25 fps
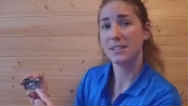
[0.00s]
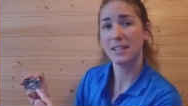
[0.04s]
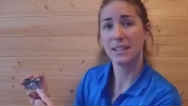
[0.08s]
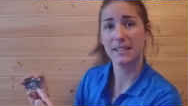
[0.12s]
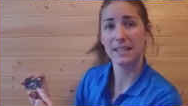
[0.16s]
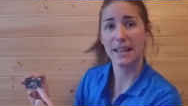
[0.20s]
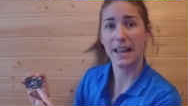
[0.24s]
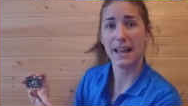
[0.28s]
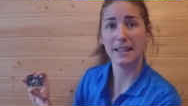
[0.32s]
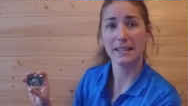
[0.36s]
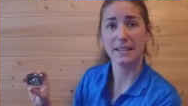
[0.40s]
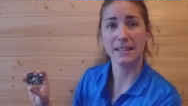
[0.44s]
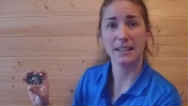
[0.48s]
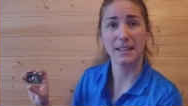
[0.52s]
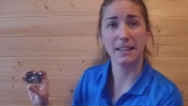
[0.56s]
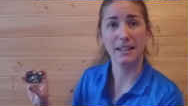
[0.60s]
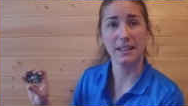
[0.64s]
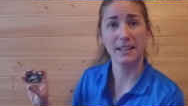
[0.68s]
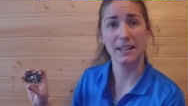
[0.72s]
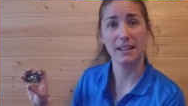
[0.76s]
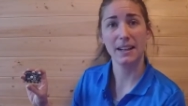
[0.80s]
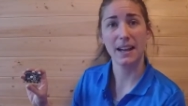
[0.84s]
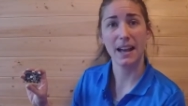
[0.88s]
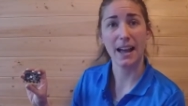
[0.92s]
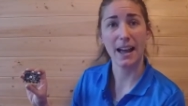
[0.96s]
this
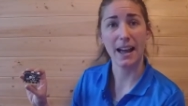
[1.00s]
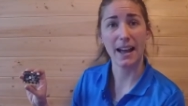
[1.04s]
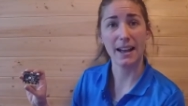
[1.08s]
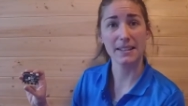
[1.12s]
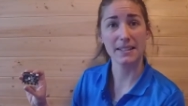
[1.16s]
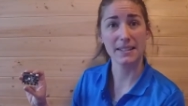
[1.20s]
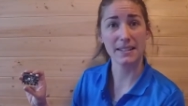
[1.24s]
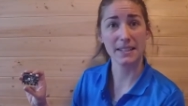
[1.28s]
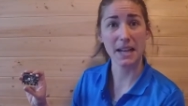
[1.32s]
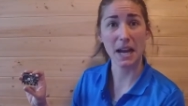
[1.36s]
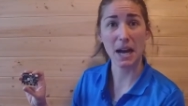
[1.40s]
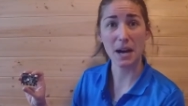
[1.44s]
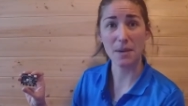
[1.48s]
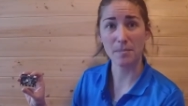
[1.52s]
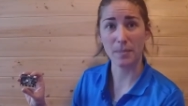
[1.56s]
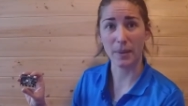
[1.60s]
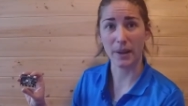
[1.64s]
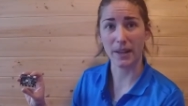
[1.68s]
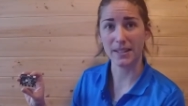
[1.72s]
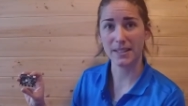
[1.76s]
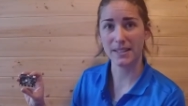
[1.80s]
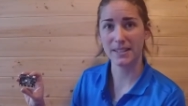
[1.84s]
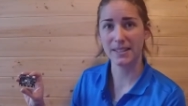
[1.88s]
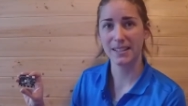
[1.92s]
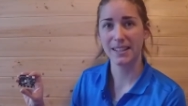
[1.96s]
as a
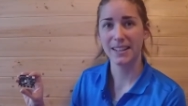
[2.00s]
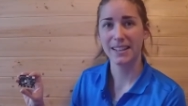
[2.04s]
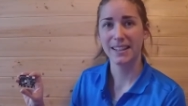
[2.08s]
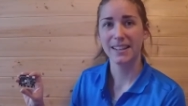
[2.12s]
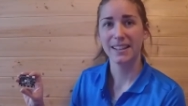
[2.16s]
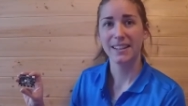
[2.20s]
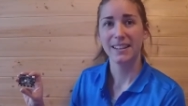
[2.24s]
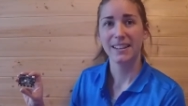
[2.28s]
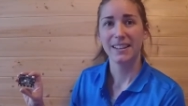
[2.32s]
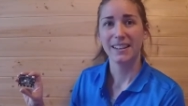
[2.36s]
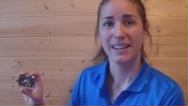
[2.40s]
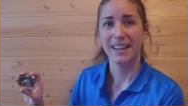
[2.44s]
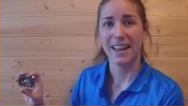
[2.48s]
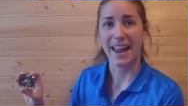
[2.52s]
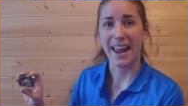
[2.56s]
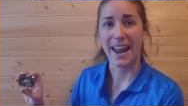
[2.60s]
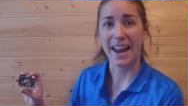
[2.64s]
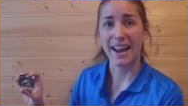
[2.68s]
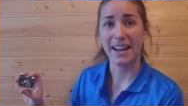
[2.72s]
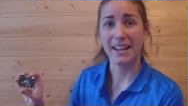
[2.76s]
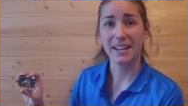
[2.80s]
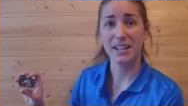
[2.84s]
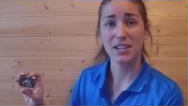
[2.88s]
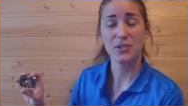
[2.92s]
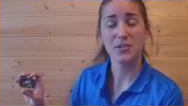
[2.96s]
compass,
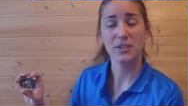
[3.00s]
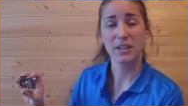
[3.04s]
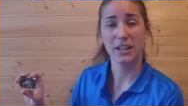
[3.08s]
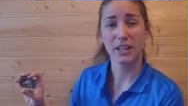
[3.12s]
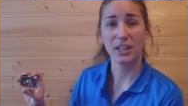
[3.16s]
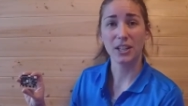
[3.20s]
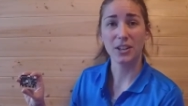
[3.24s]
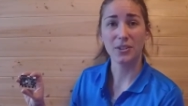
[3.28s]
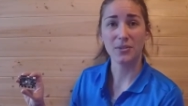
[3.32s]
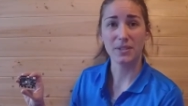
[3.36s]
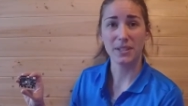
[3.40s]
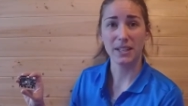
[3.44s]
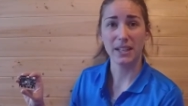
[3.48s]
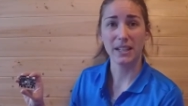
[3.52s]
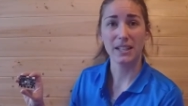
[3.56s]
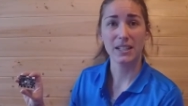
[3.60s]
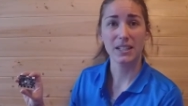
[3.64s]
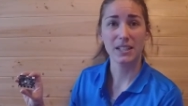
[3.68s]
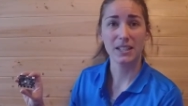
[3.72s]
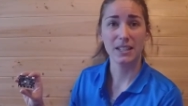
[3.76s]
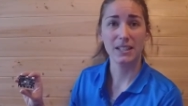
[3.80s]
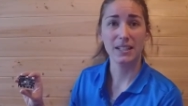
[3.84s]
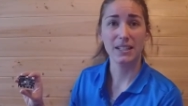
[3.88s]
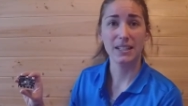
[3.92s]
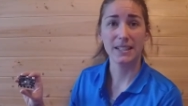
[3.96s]
and you can use it
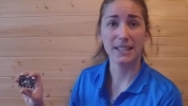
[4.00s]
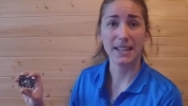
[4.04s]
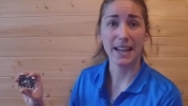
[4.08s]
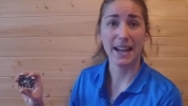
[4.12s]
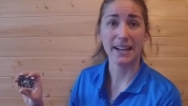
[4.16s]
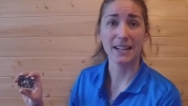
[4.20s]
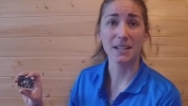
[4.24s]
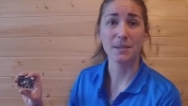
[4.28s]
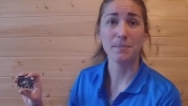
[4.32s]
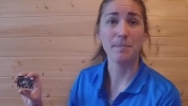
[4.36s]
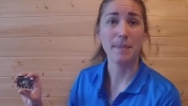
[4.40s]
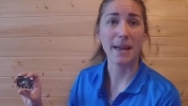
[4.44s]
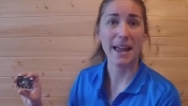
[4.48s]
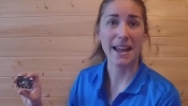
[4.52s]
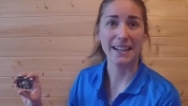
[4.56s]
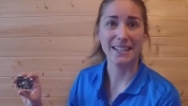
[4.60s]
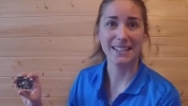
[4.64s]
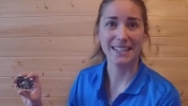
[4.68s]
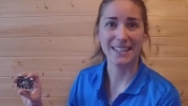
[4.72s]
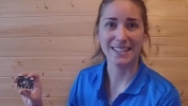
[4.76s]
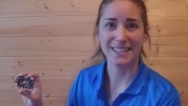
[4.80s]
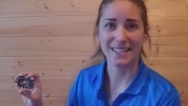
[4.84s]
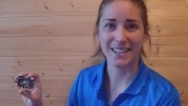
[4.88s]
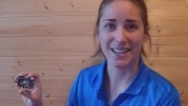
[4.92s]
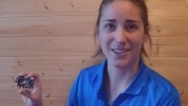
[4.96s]
to detect
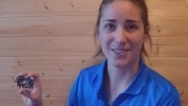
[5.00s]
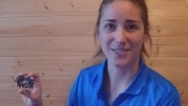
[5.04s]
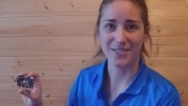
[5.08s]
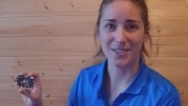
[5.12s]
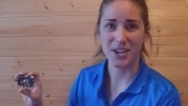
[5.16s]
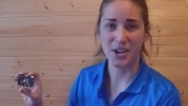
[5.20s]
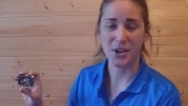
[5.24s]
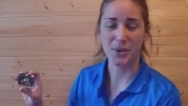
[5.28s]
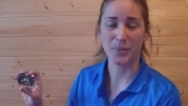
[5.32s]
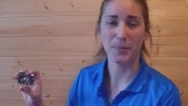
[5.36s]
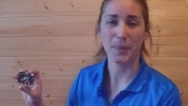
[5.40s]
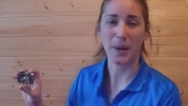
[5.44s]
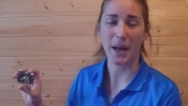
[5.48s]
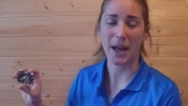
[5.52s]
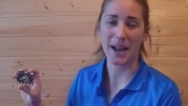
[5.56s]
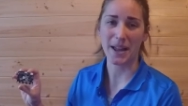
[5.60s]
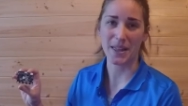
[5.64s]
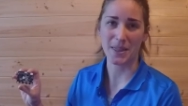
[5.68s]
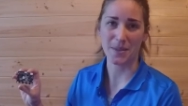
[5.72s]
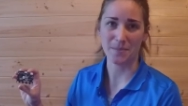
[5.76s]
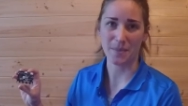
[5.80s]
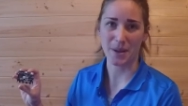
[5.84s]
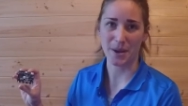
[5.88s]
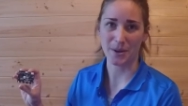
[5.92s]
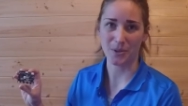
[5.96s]
magnets that are nearby the
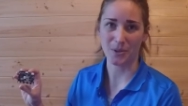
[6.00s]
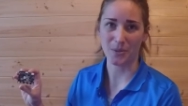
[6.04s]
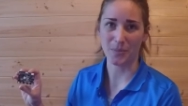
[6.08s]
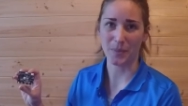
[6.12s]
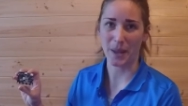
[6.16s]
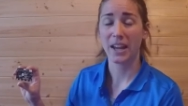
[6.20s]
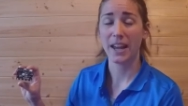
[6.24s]
micro:bit.